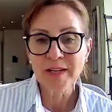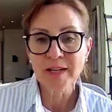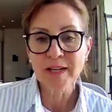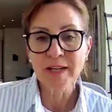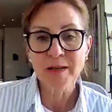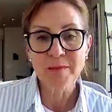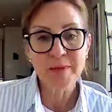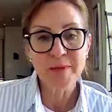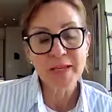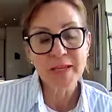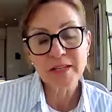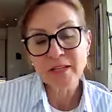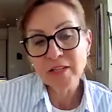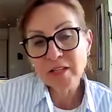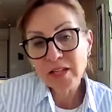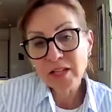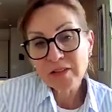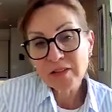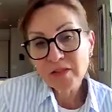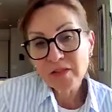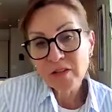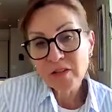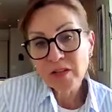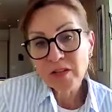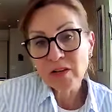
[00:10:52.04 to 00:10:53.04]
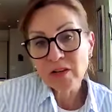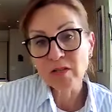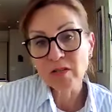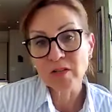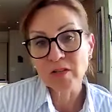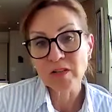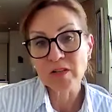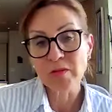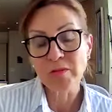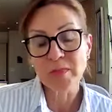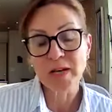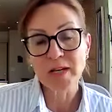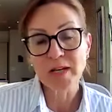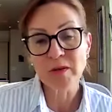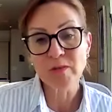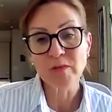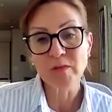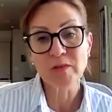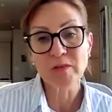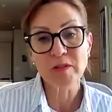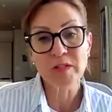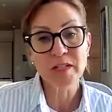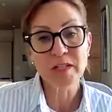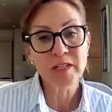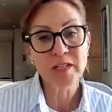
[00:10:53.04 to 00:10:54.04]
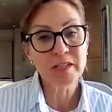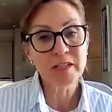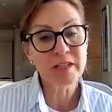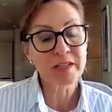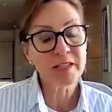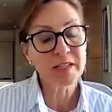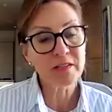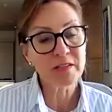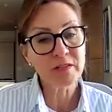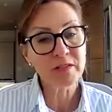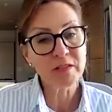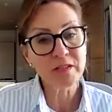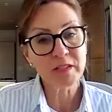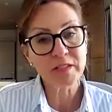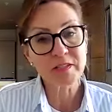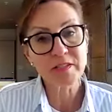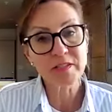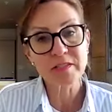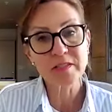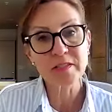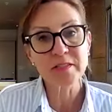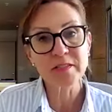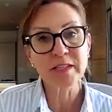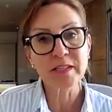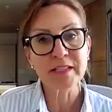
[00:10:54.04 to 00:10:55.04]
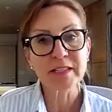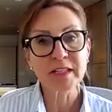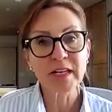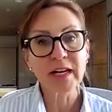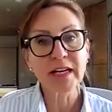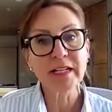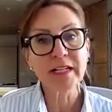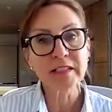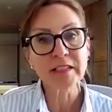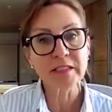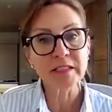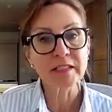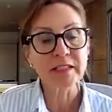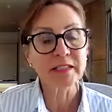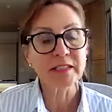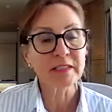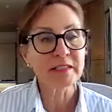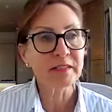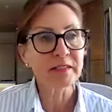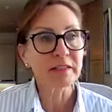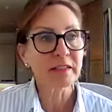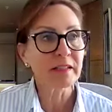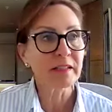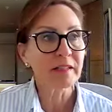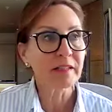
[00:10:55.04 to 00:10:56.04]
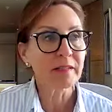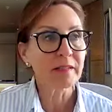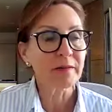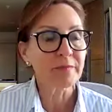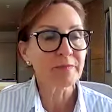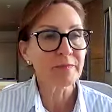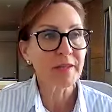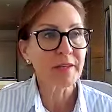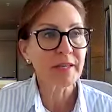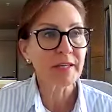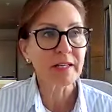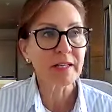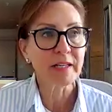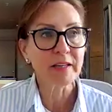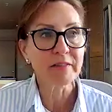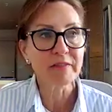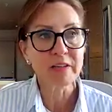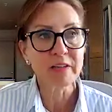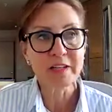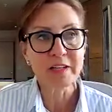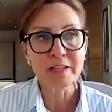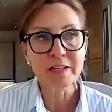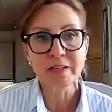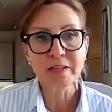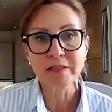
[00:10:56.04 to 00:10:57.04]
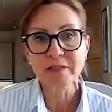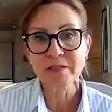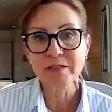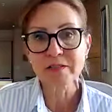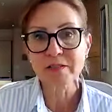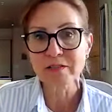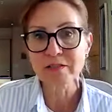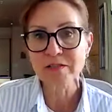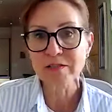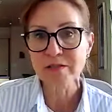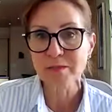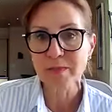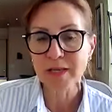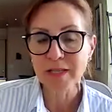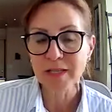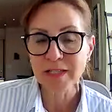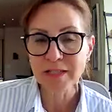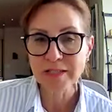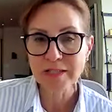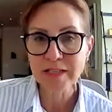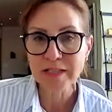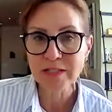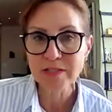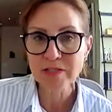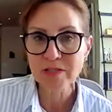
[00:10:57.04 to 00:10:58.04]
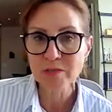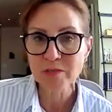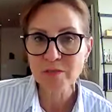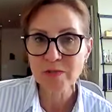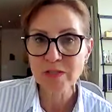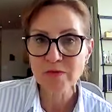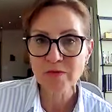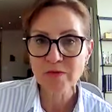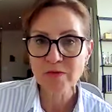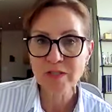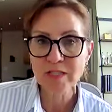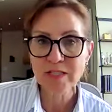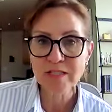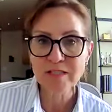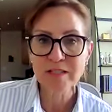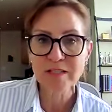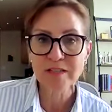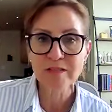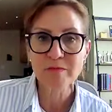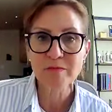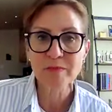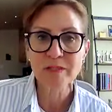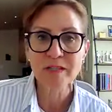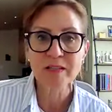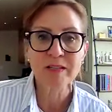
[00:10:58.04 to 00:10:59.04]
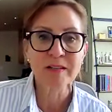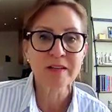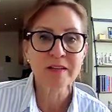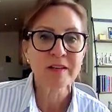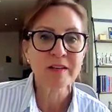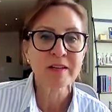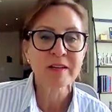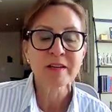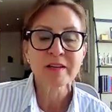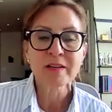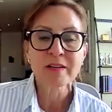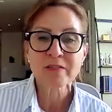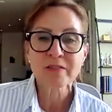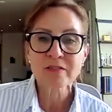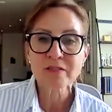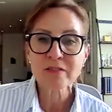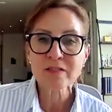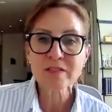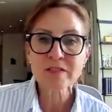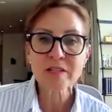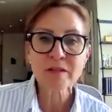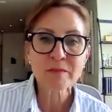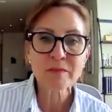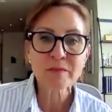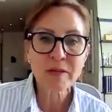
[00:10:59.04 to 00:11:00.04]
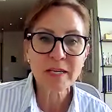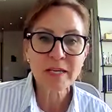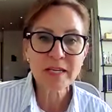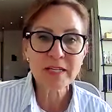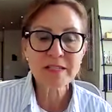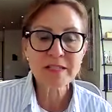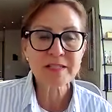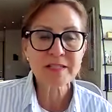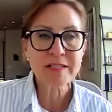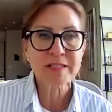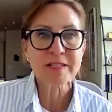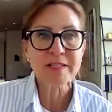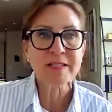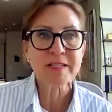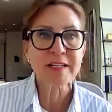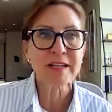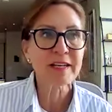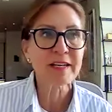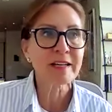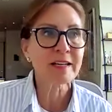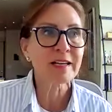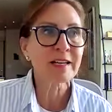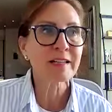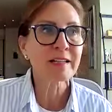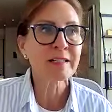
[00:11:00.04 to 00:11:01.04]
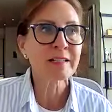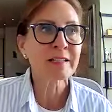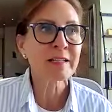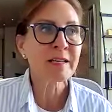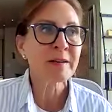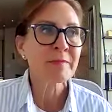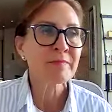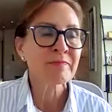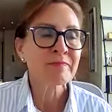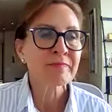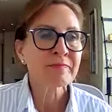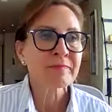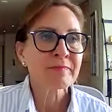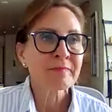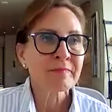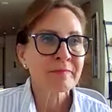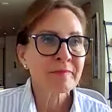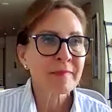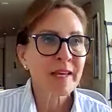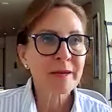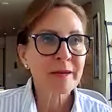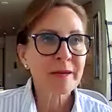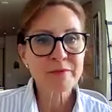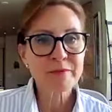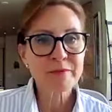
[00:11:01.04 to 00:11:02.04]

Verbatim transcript: um, and you never know, you might really get hooked like I did. Um, and I've gone onto some meditation retreats that have been just amazing. And I'm